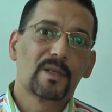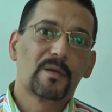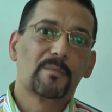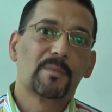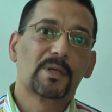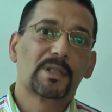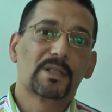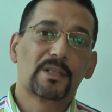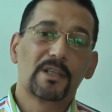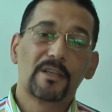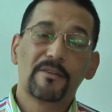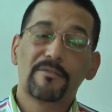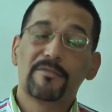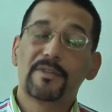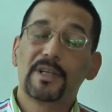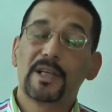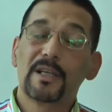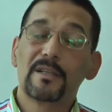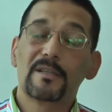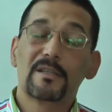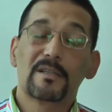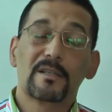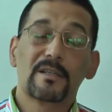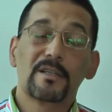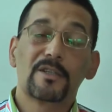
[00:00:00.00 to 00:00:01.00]
But if the
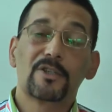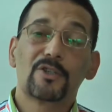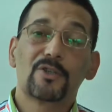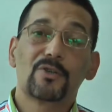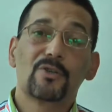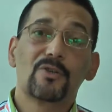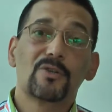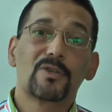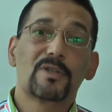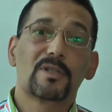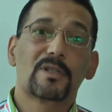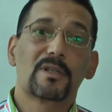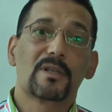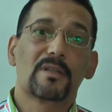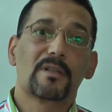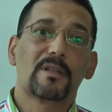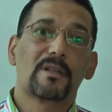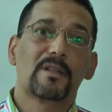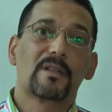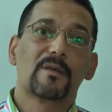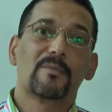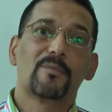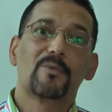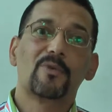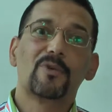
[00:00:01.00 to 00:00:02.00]
X-ray shows
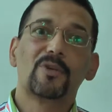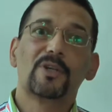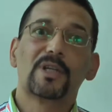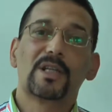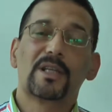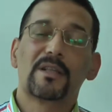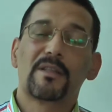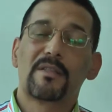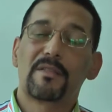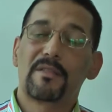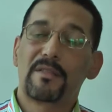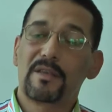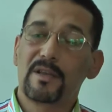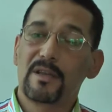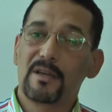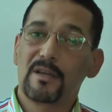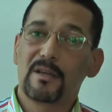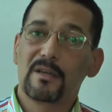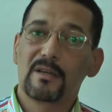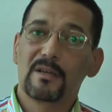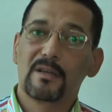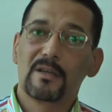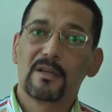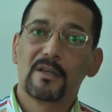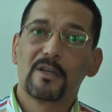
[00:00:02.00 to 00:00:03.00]
that the bone is
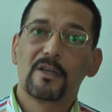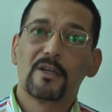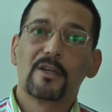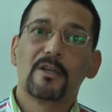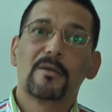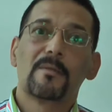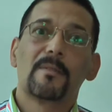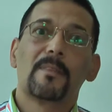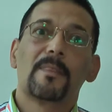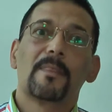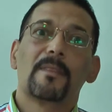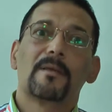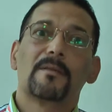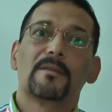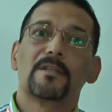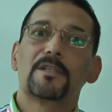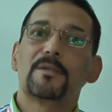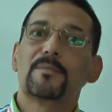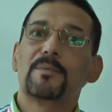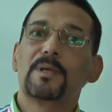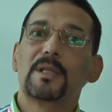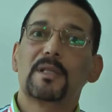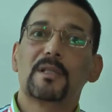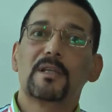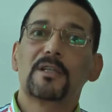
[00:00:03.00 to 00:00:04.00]
thin,
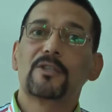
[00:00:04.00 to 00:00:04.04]
this means